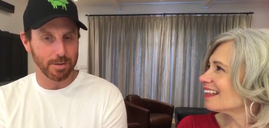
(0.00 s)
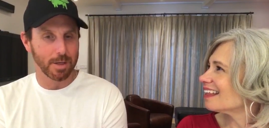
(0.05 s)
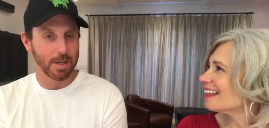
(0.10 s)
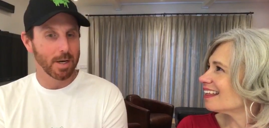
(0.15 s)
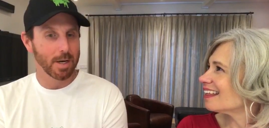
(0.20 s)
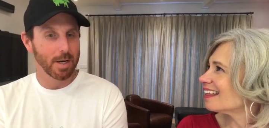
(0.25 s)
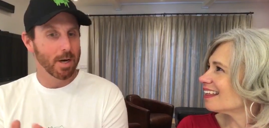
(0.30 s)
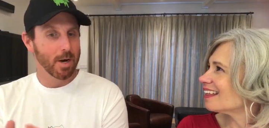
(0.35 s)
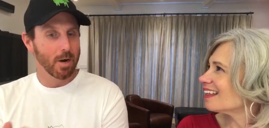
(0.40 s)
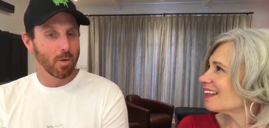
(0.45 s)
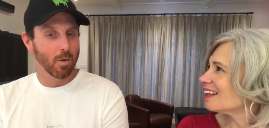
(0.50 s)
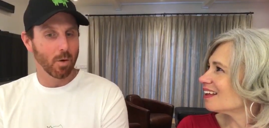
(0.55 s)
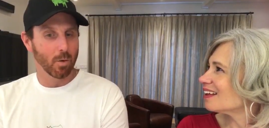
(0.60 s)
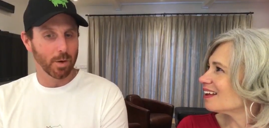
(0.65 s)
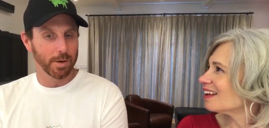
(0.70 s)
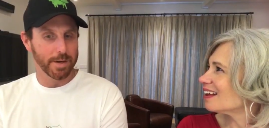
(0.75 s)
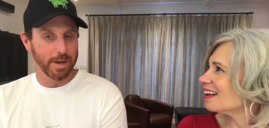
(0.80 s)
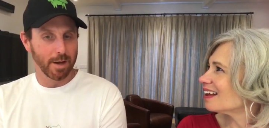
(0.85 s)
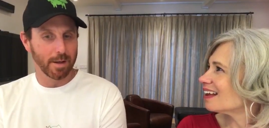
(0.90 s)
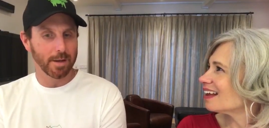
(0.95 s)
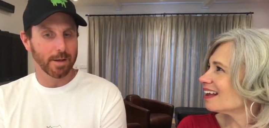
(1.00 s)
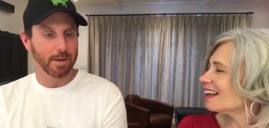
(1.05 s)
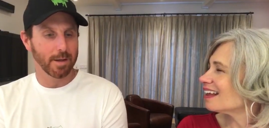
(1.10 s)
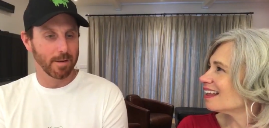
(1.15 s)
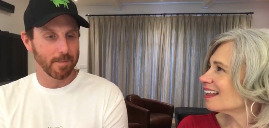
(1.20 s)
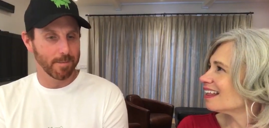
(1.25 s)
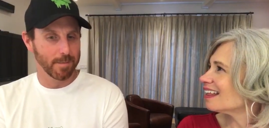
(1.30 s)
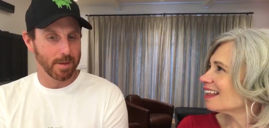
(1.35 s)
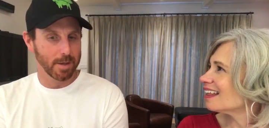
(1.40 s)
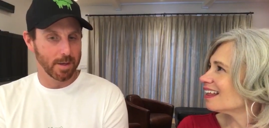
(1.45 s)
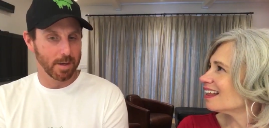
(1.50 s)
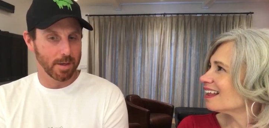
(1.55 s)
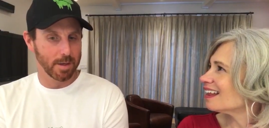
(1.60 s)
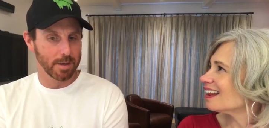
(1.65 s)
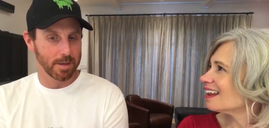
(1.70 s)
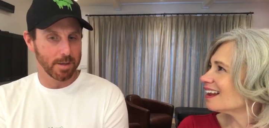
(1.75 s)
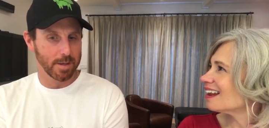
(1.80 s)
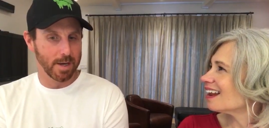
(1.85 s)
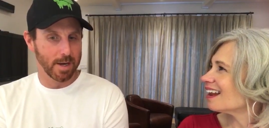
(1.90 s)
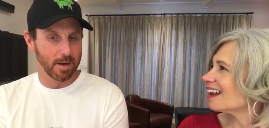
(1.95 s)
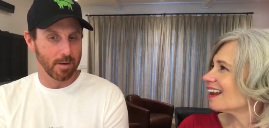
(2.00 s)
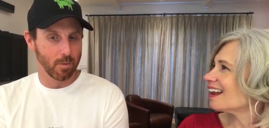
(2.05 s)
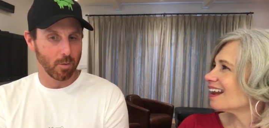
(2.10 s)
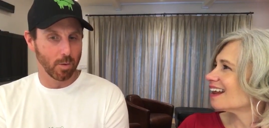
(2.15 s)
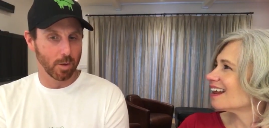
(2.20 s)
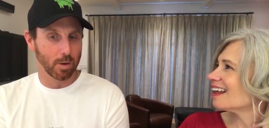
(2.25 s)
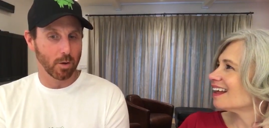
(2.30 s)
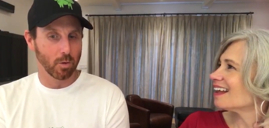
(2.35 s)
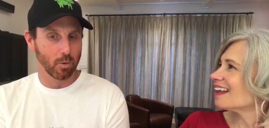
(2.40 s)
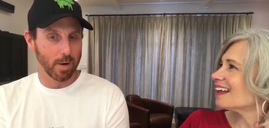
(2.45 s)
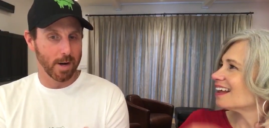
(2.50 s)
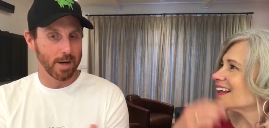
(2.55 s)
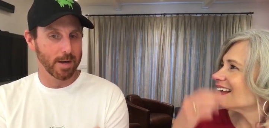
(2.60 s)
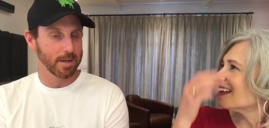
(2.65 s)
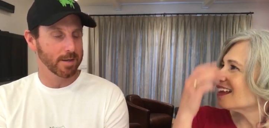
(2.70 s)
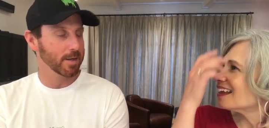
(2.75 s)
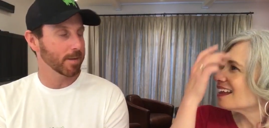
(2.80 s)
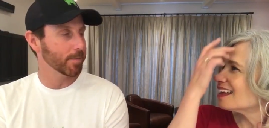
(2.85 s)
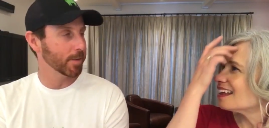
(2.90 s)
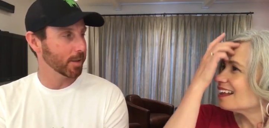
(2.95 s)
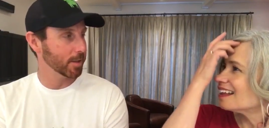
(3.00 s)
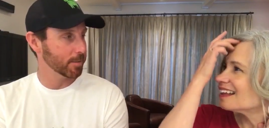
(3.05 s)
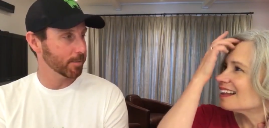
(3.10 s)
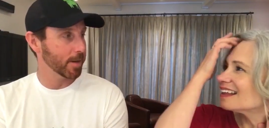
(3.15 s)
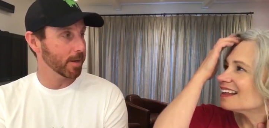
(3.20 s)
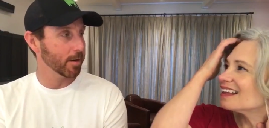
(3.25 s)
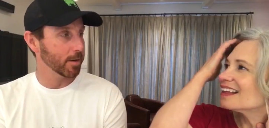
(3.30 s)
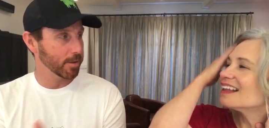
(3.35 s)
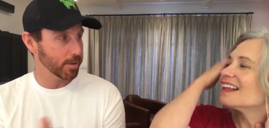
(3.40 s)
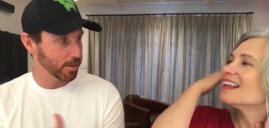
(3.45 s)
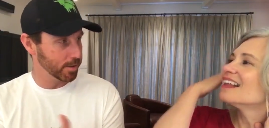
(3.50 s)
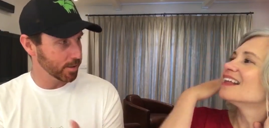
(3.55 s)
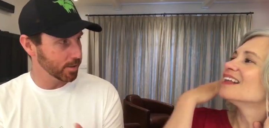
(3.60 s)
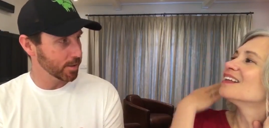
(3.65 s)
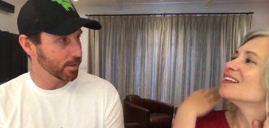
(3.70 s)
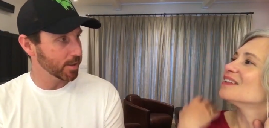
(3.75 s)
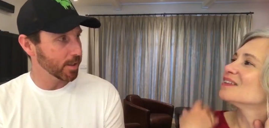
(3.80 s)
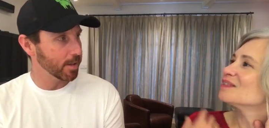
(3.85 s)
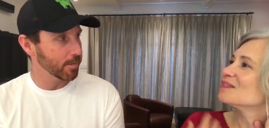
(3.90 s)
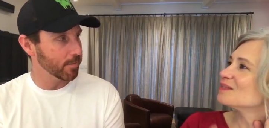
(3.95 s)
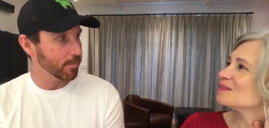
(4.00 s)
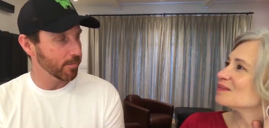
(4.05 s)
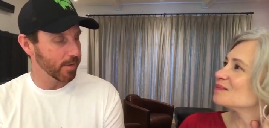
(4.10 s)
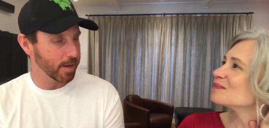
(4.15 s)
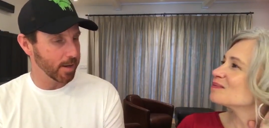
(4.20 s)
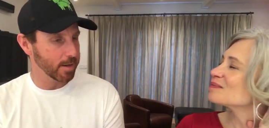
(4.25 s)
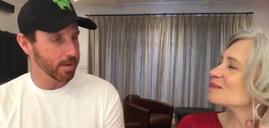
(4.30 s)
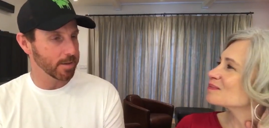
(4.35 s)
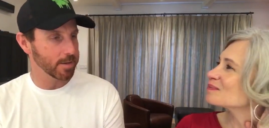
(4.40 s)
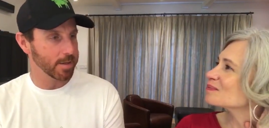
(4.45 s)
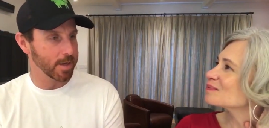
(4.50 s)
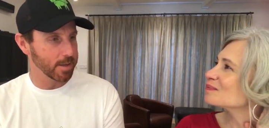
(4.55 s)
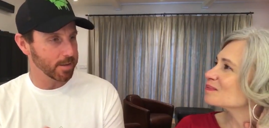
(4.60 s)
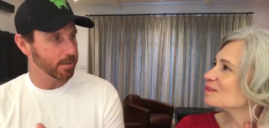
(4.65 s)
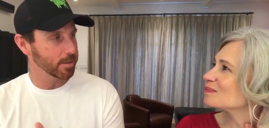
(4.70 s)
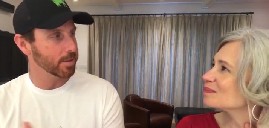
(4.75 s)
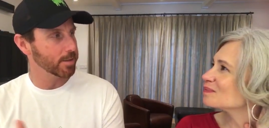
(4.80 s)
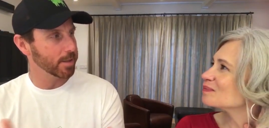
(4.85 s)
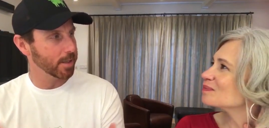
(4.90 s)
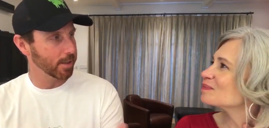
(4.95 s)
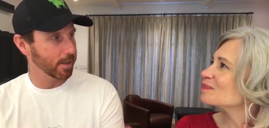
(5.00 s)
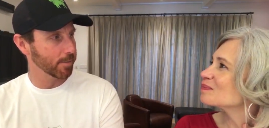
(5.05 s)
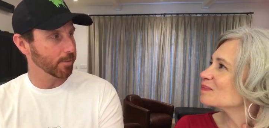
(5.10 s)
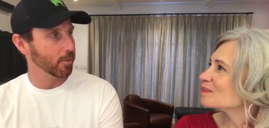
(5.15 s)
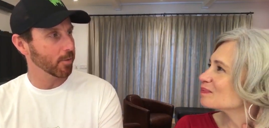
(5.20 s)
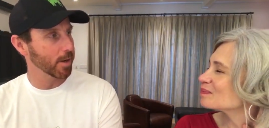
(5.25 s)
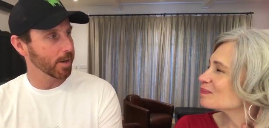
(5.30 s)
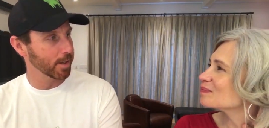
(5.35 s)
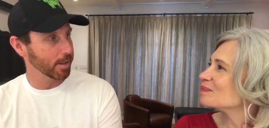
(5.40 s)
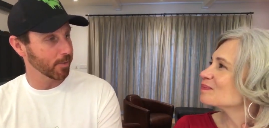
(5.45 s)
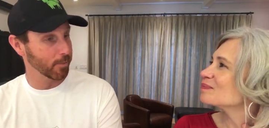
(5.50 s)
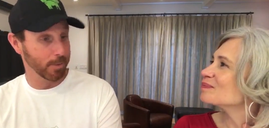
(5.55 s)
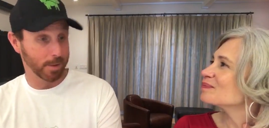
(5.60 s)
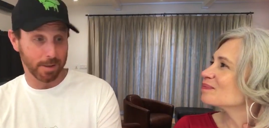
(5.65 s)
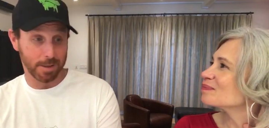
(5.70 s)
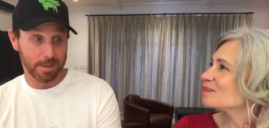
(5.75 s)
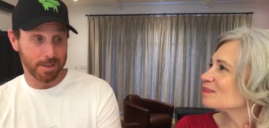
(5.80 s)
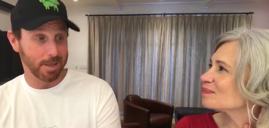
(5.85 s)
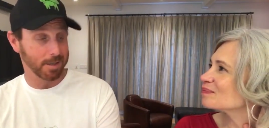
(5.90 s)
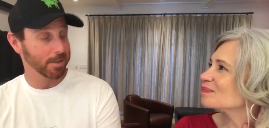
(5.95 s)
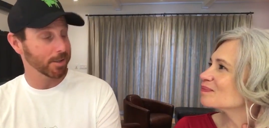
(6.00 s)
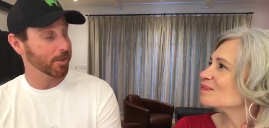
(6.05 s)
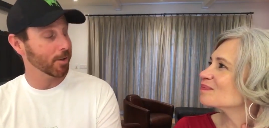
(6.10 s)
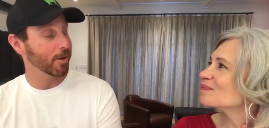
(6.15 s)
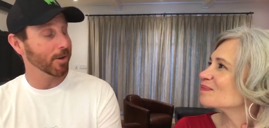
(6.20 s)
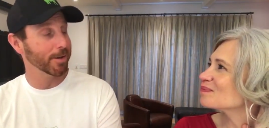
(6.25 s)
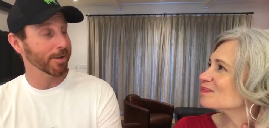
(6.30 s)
Speaker 1: issues. What we're telling them is that we're creating something that's better. Just in the same vein as Tesla saying, "I'm creating a really sexy